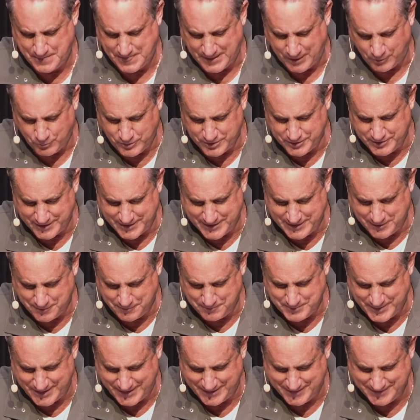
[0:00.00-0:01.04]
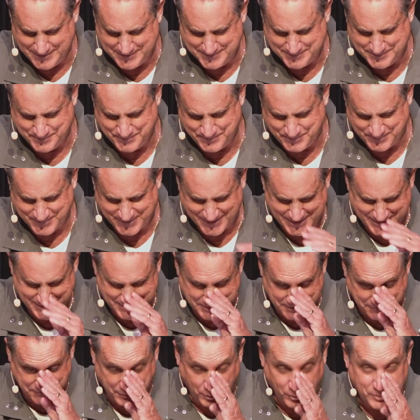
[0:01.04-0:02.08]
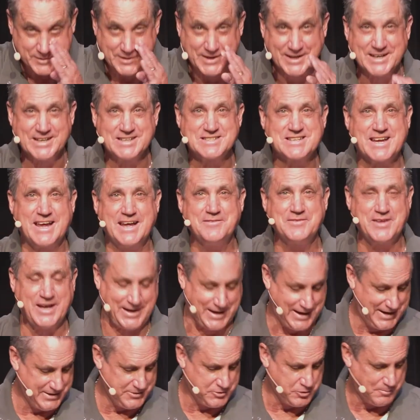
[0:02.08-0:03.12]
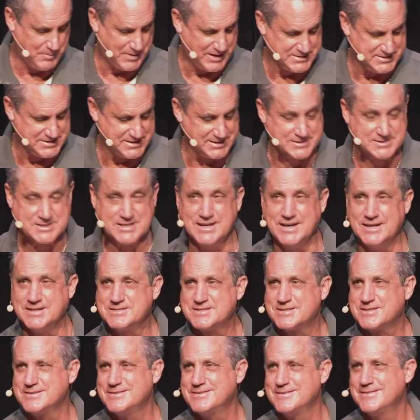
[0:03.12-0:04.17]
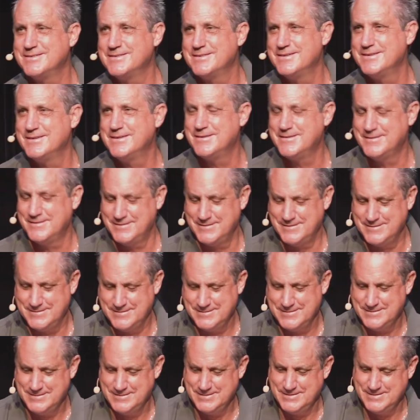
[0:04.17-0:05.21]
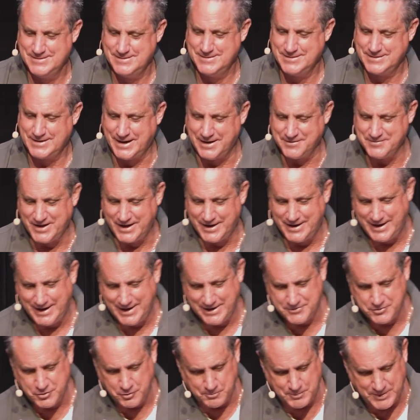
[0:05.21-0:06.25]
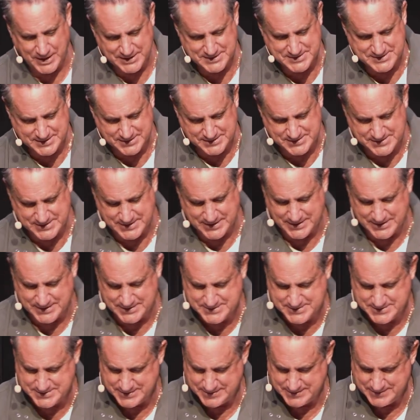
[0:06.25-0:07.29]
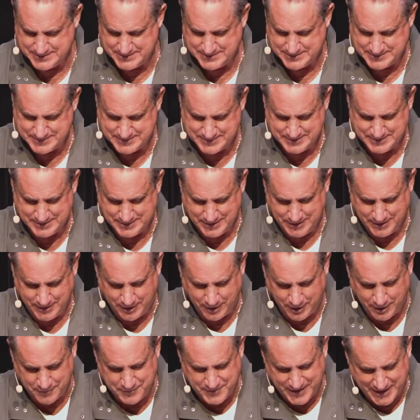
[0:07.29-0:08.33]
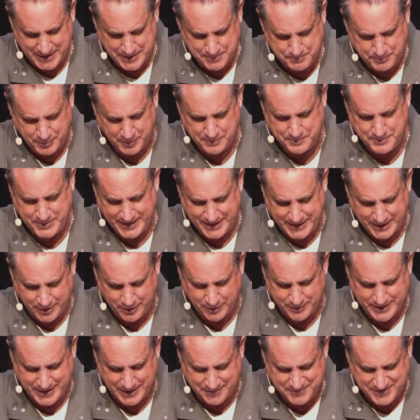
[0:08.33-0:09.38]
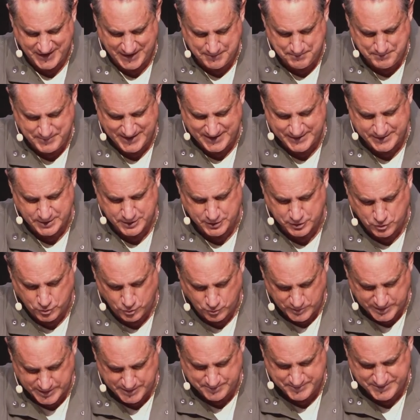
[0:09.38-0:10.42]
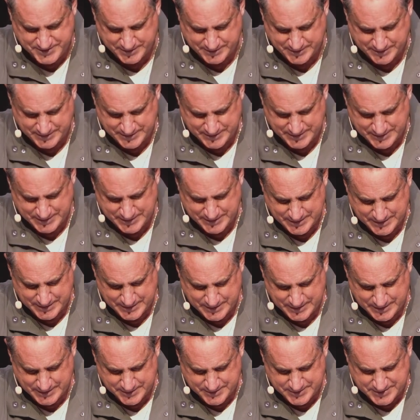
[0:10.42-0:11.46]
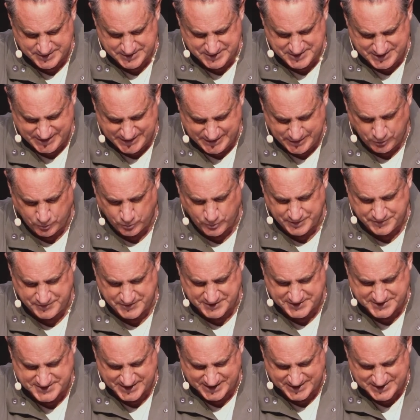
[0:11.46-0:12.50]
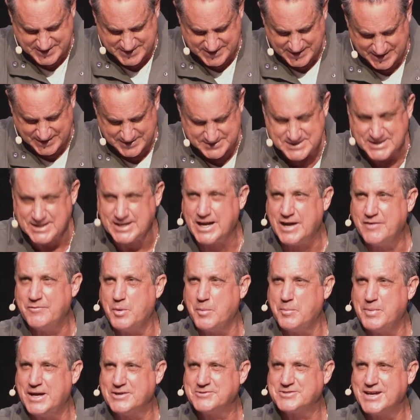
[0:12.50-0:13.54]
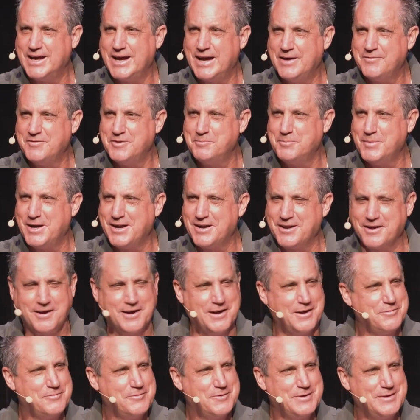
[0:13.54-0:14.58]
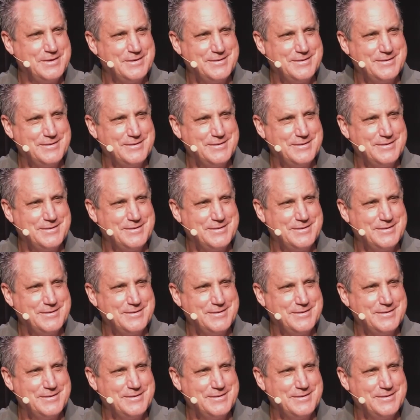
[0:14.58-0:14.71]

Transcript: Will they help me? The fourth thing is, can they handle my success? Can they handle my success? Are they prepared? Have they been equipped to deal with the success that I'm about to have in my life?